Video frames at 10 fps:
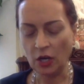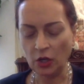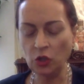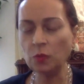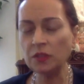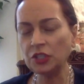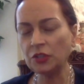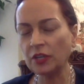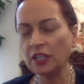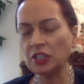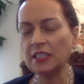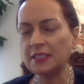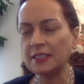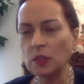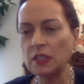Human generation
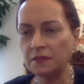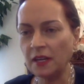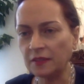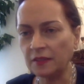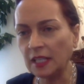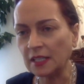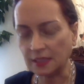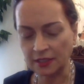is 25 years.